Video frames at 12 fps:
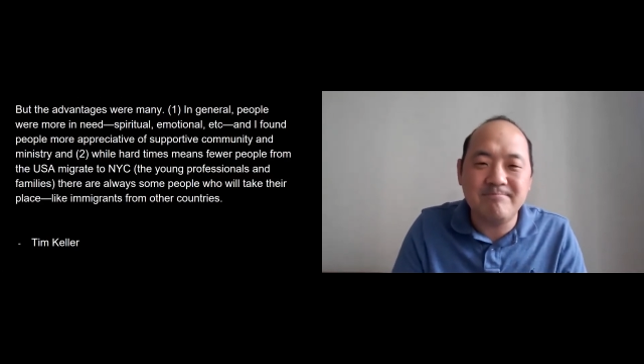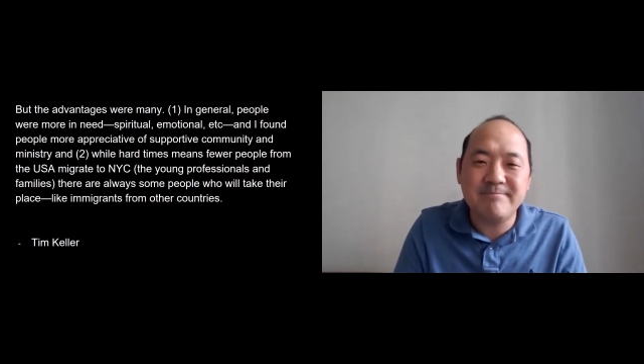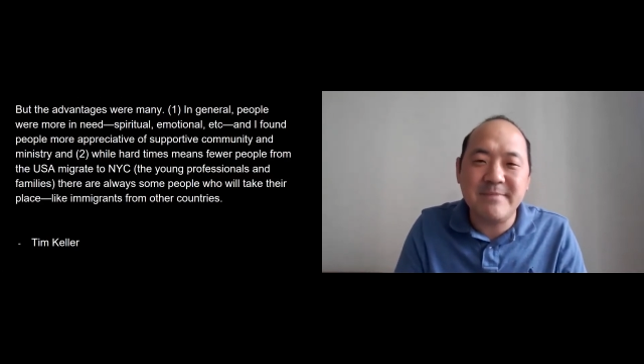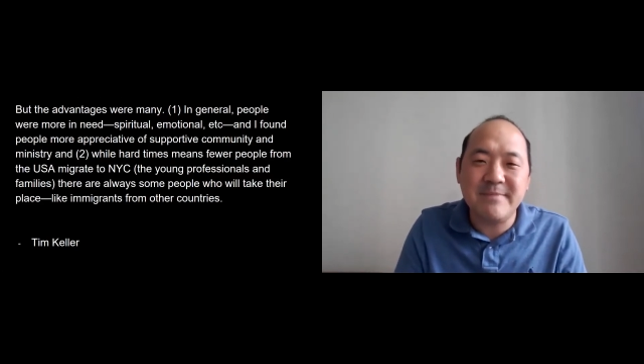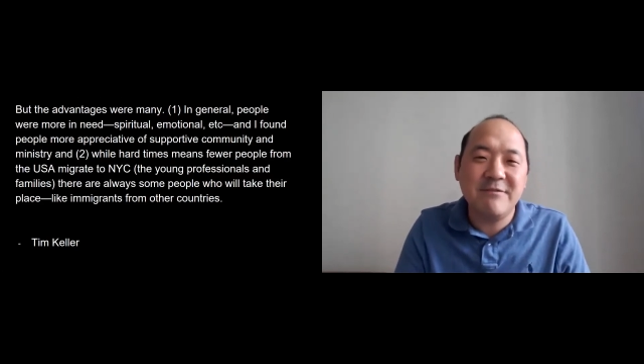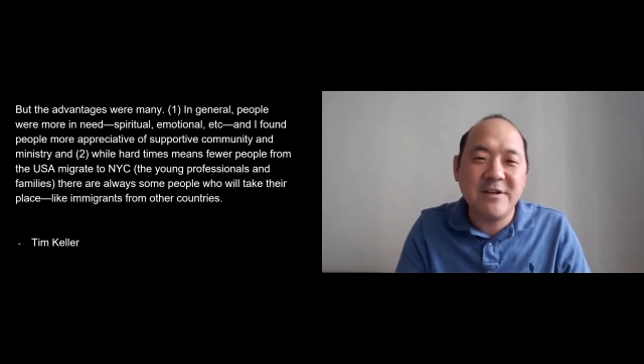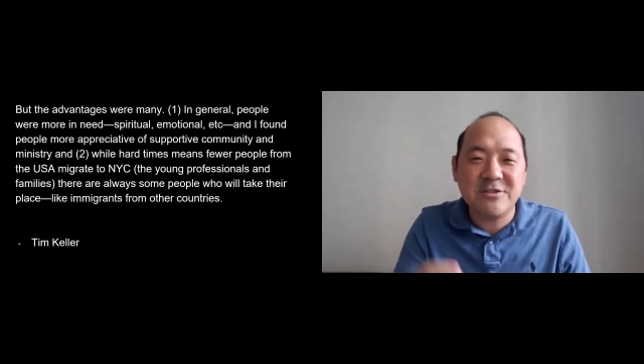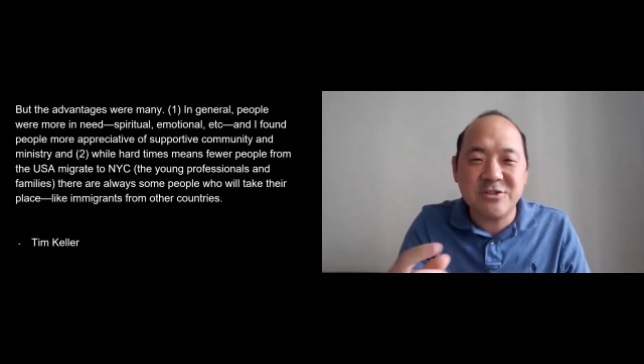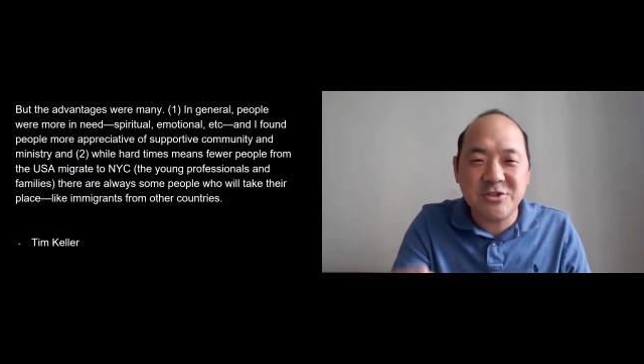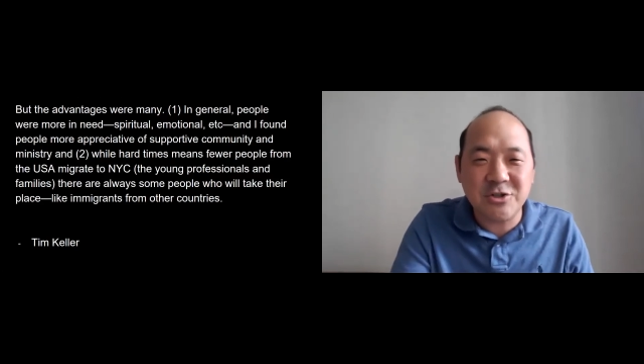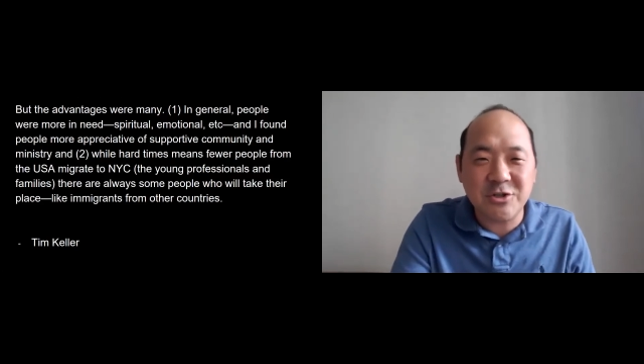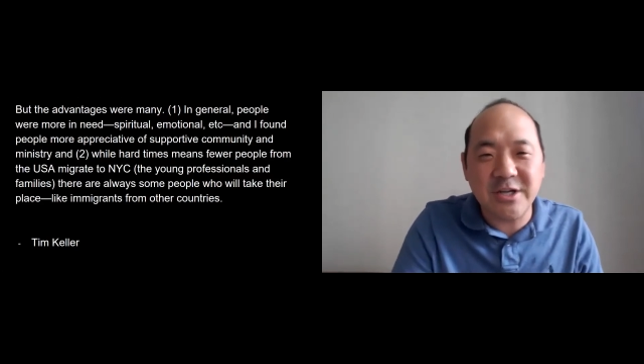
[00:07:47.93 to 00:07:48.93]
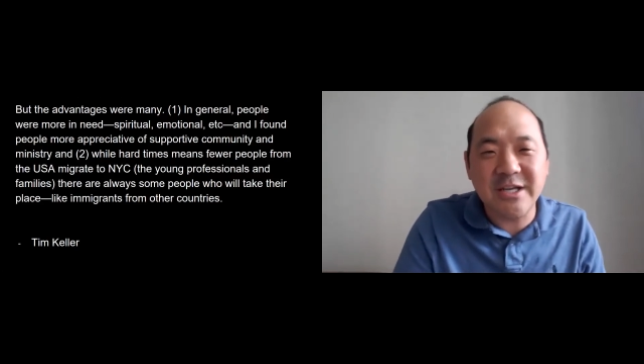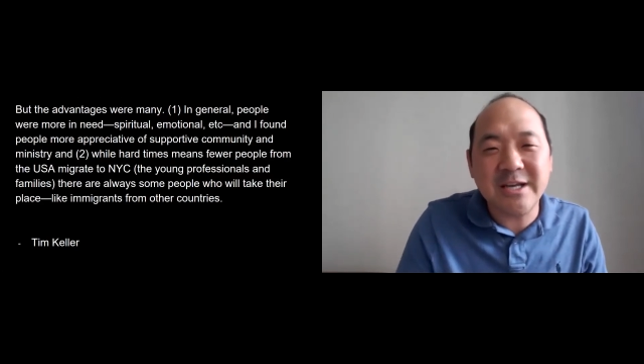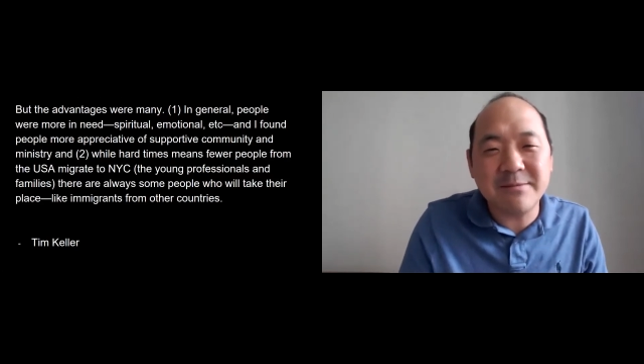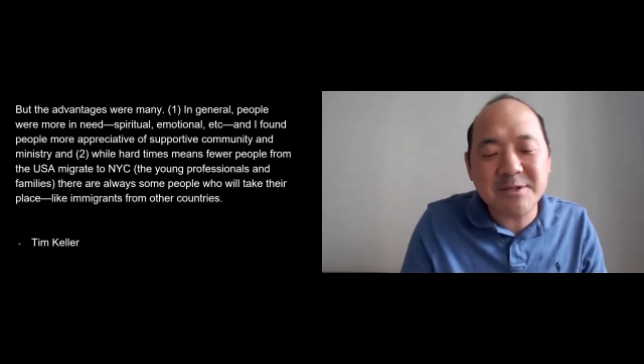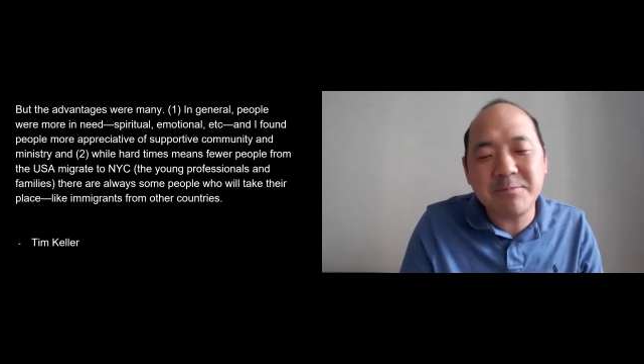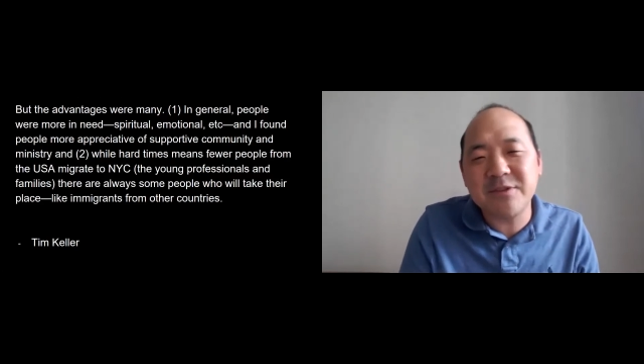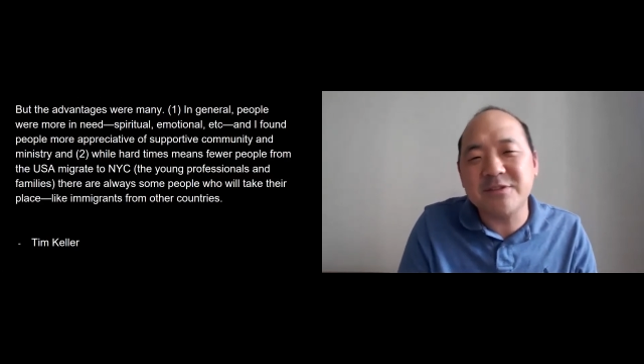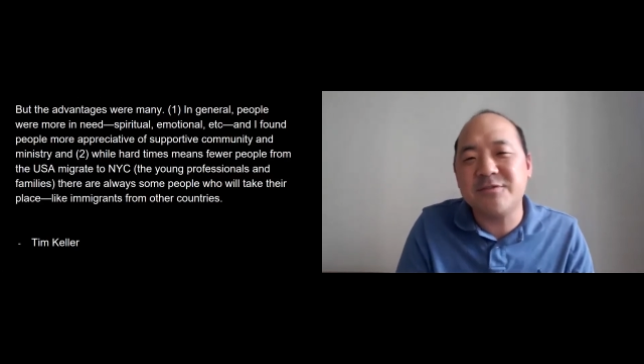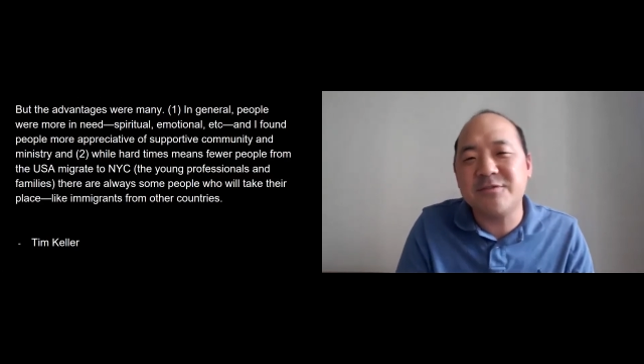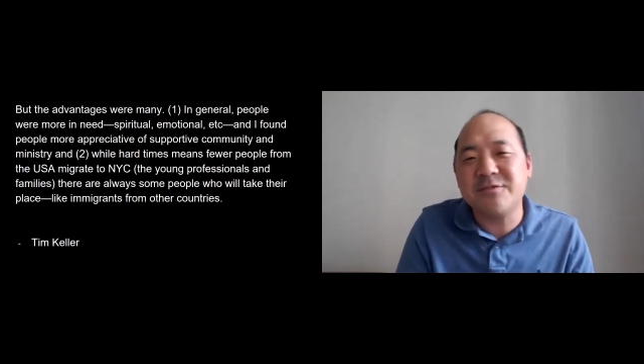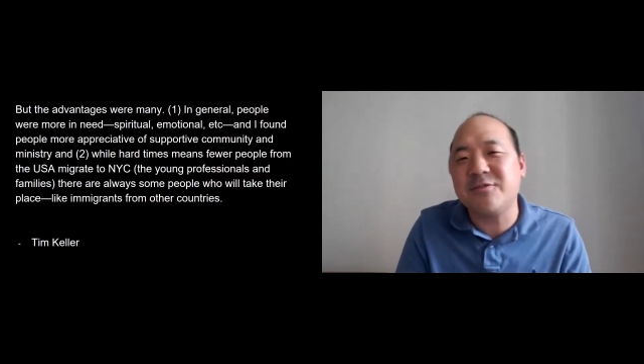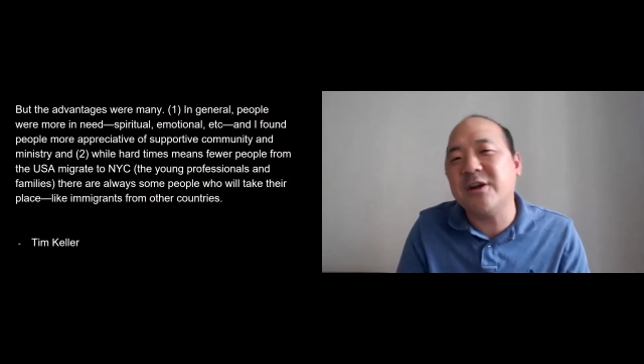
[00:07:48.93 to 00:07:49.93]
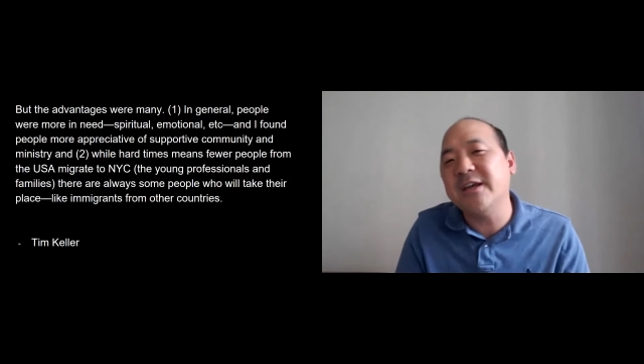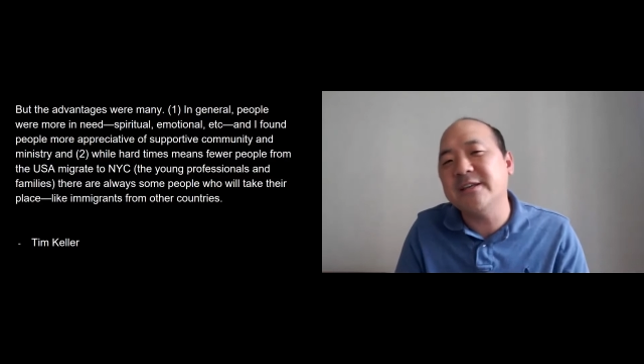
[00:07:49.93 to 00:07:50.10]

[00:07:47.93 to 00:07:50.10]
Now, Victor Turner, he comes up with this phrase,